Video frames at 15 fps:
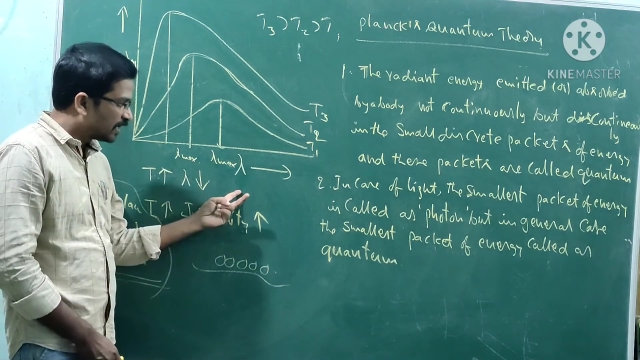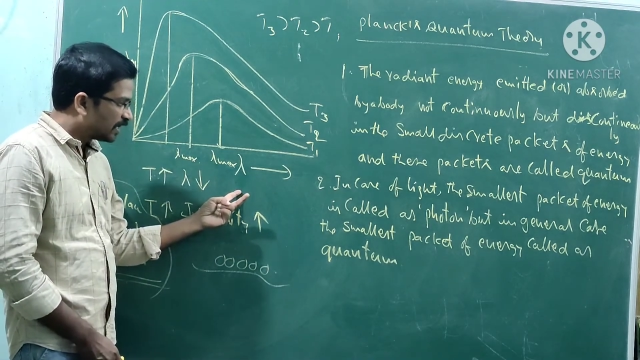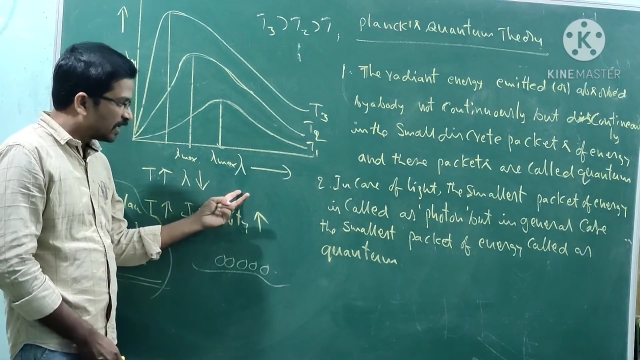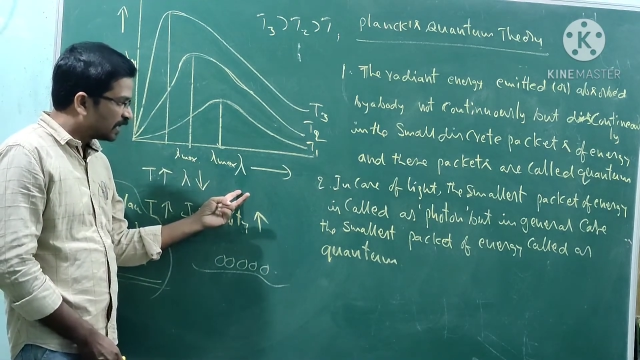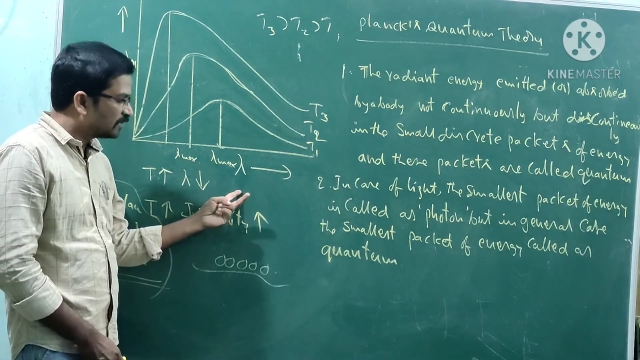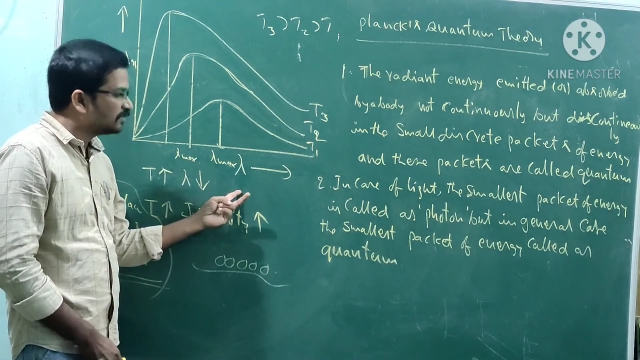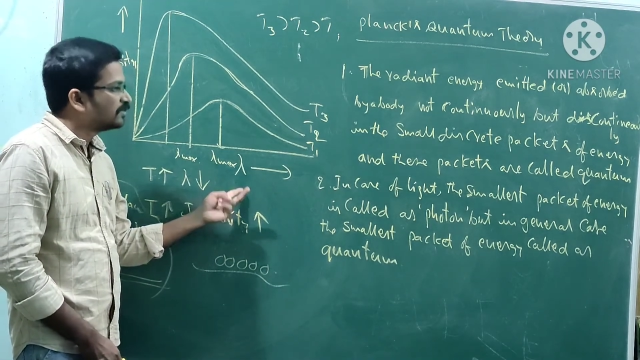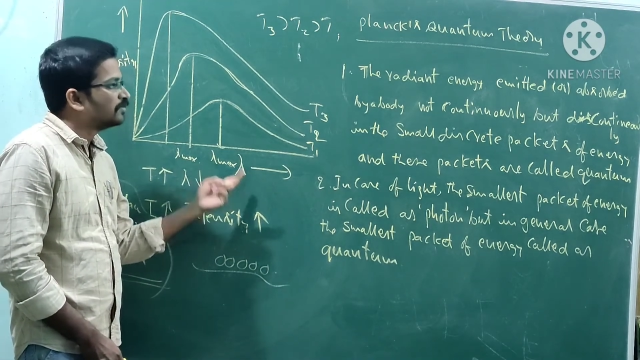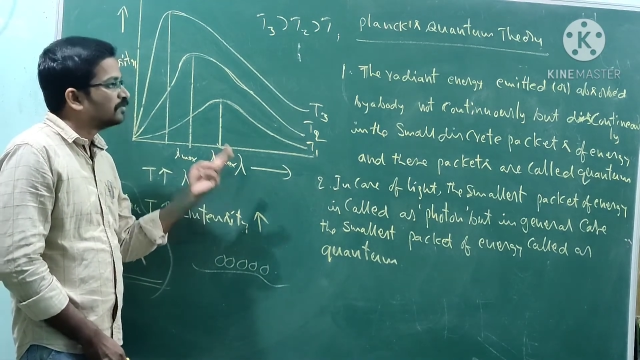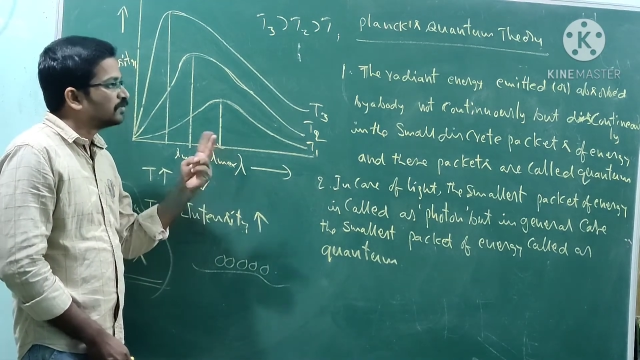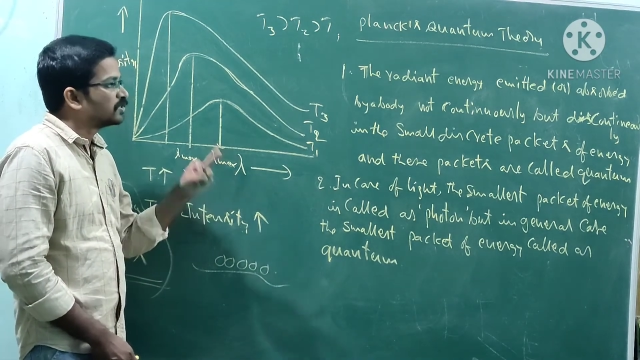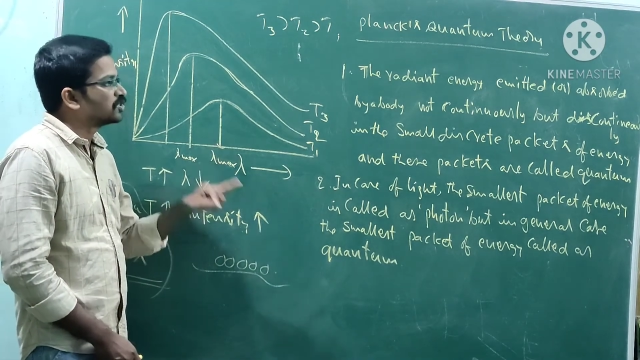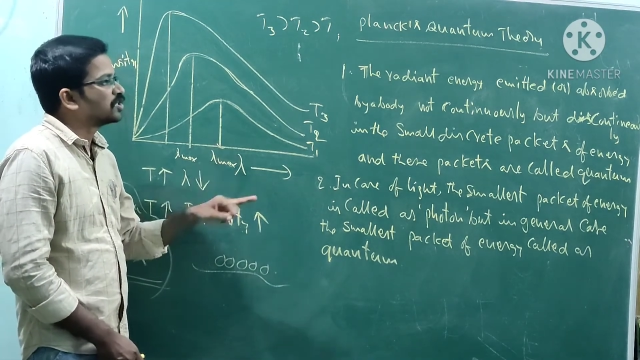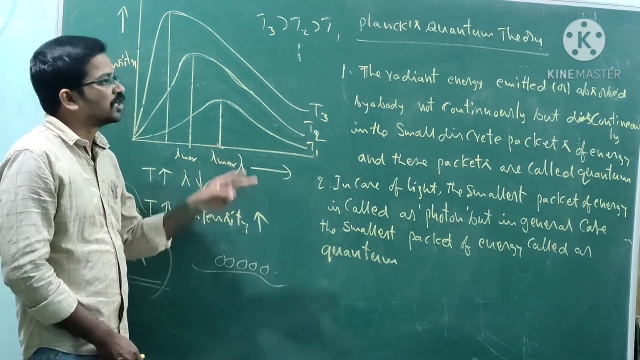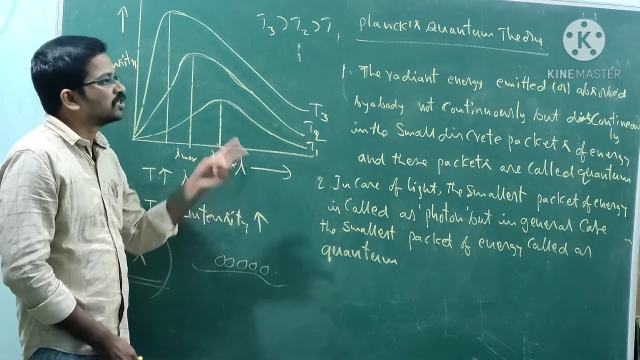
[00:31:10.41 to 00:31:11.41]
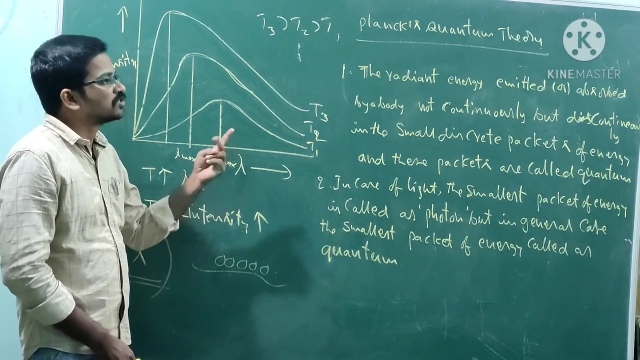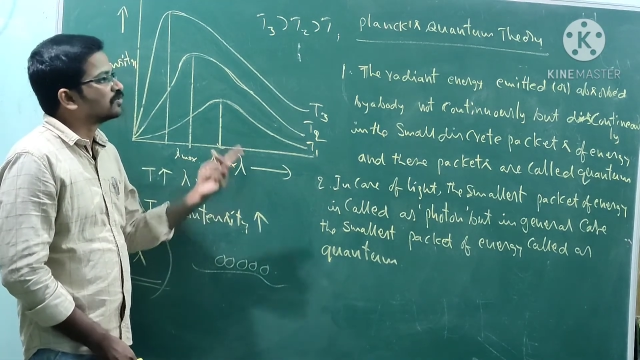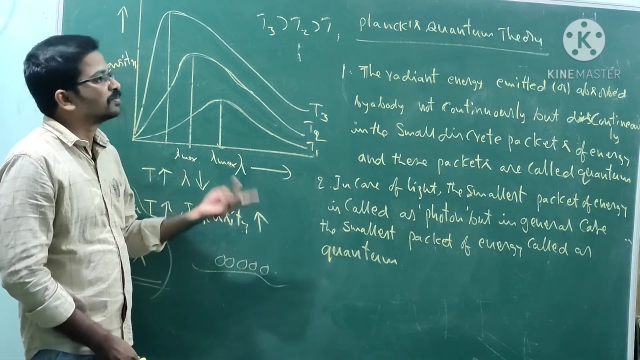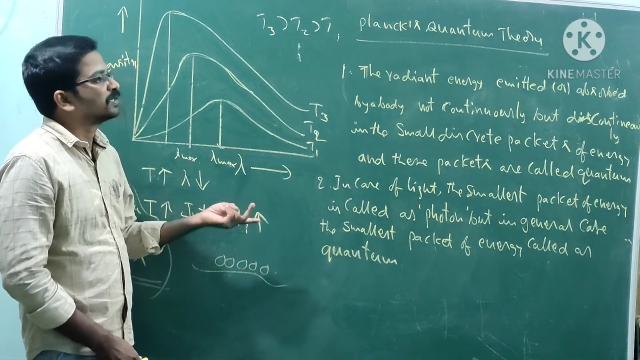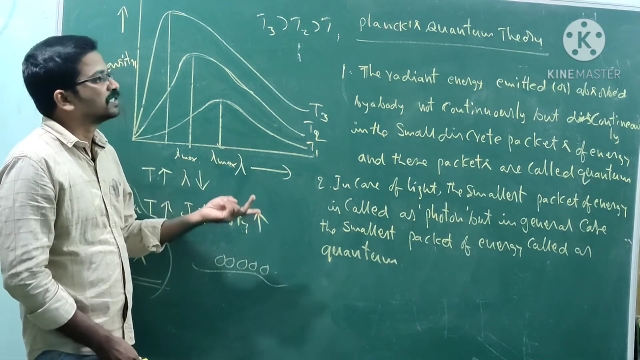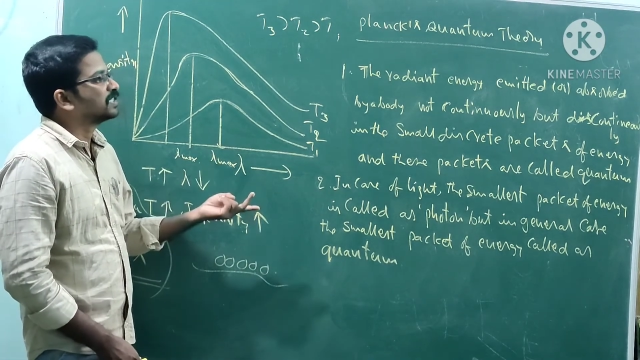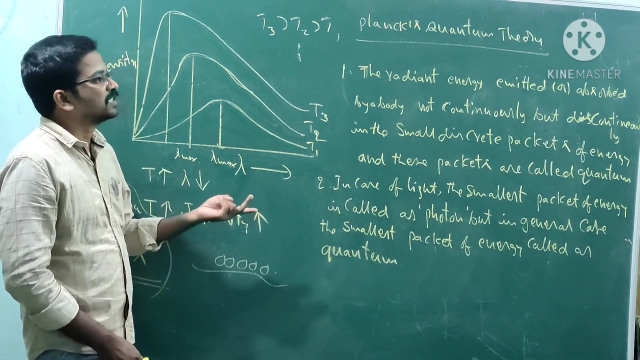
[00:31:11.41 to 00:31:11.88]
and which is
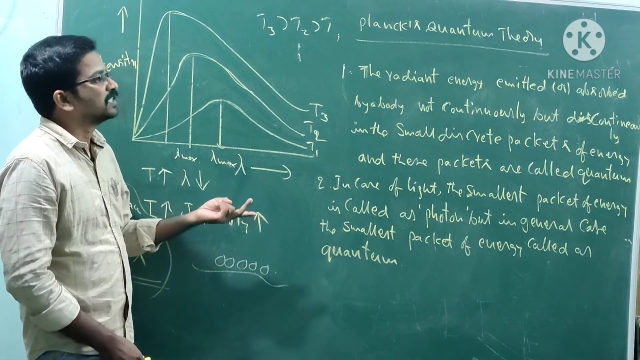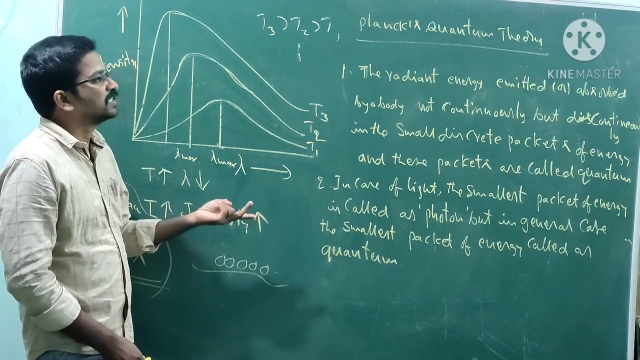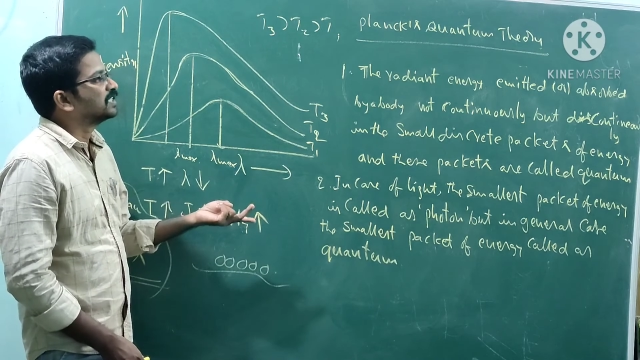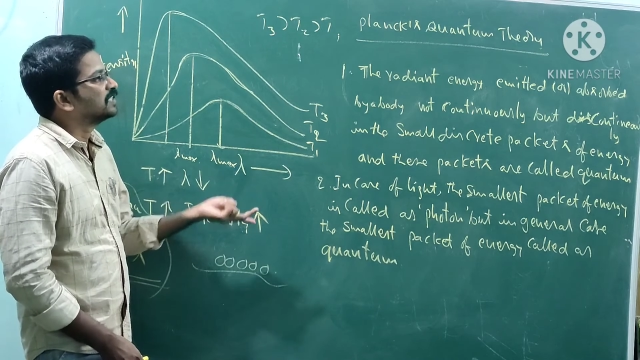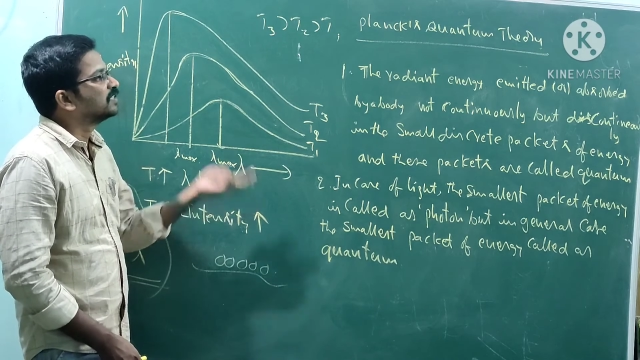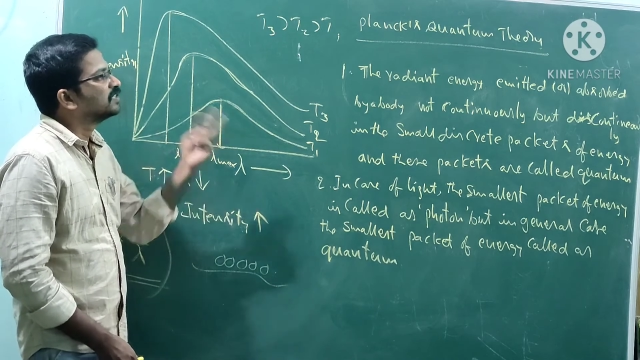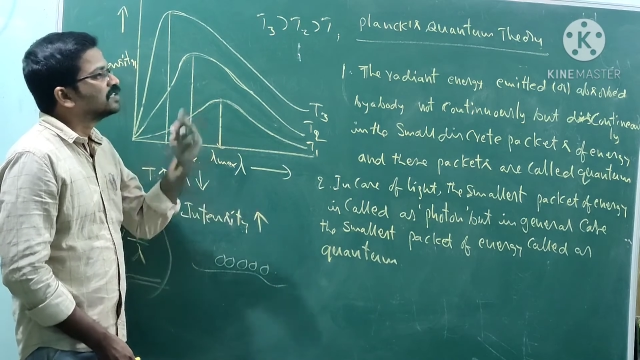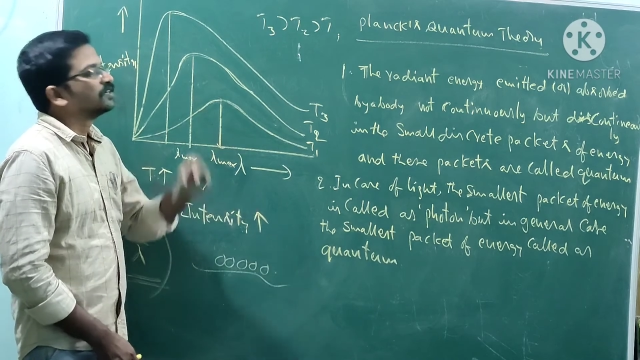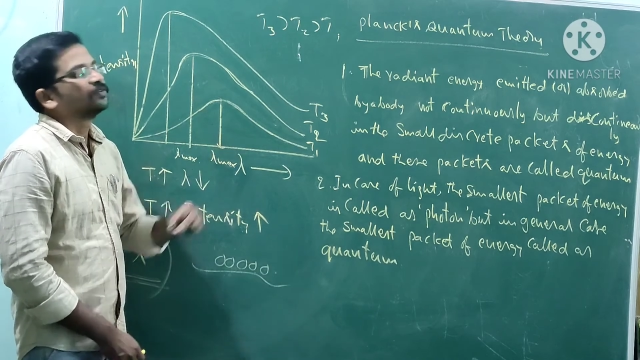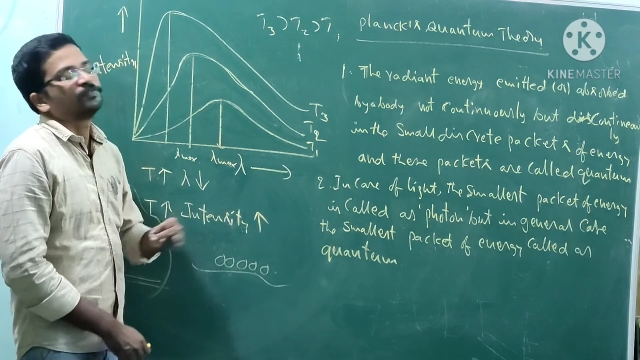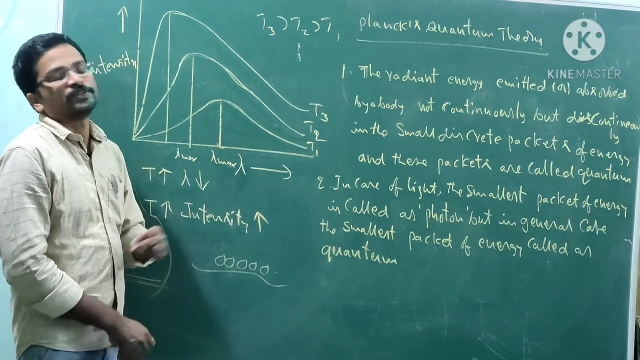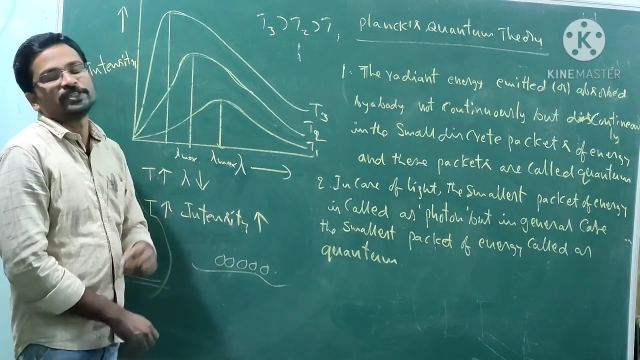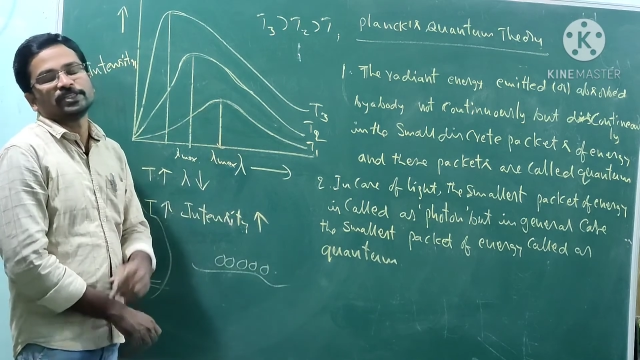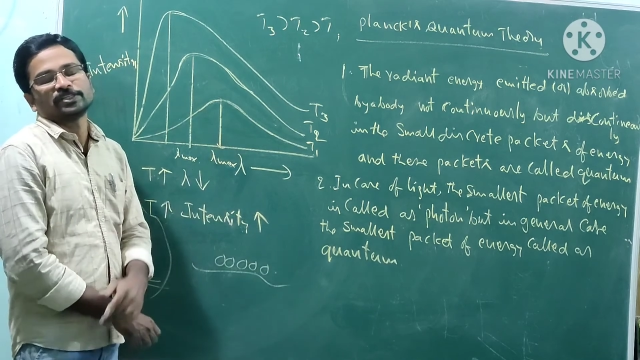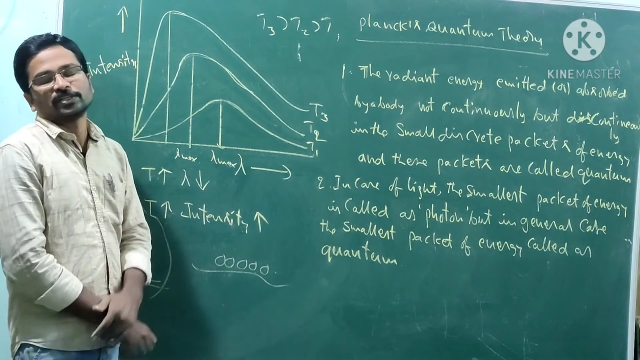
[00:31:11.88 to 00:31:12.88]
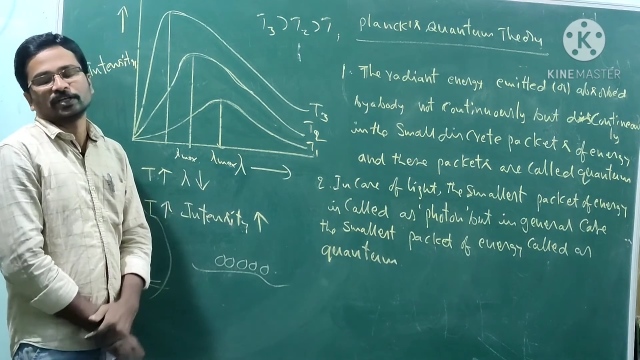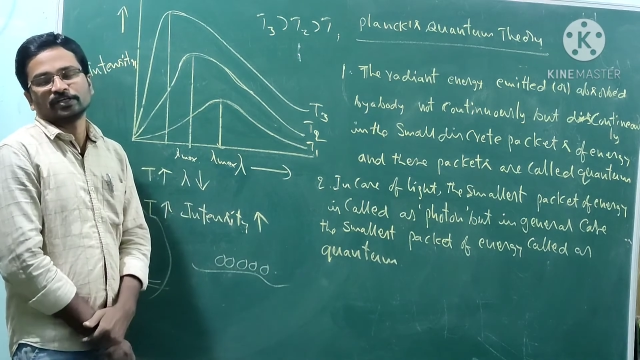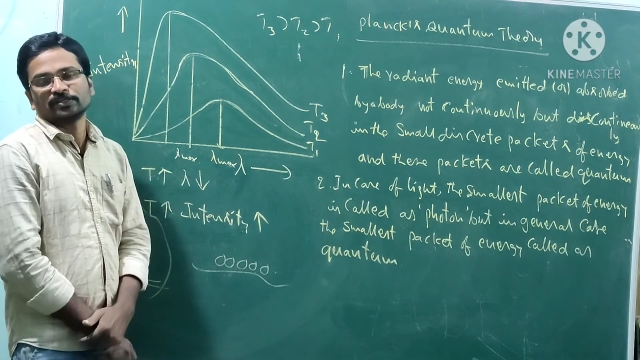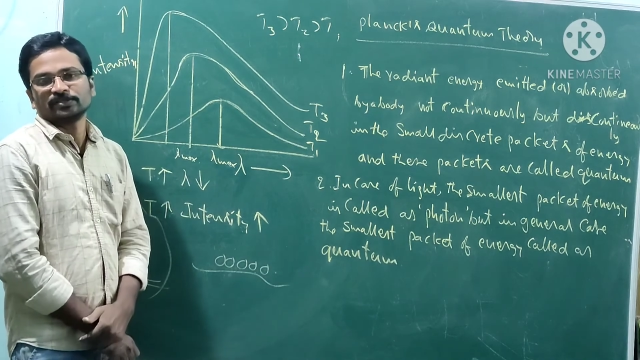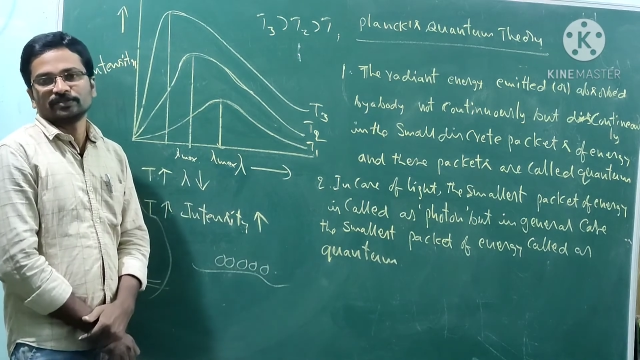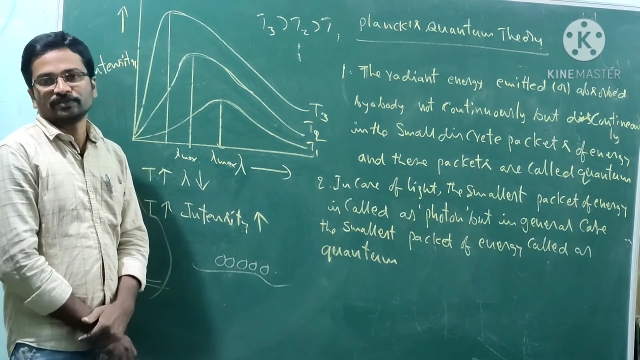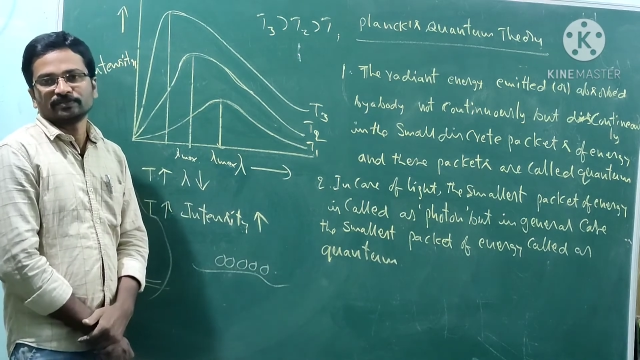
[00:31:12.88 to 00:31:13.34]
also present in the physics
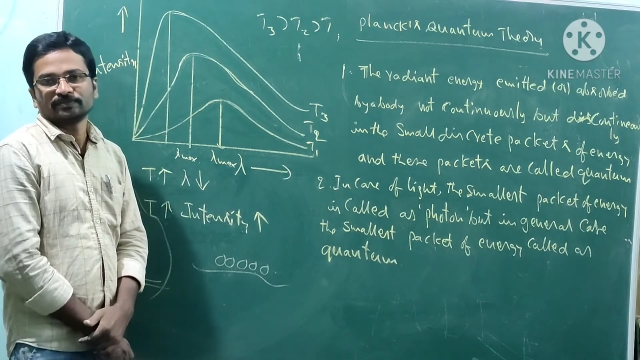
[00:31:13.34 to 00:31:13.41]
also.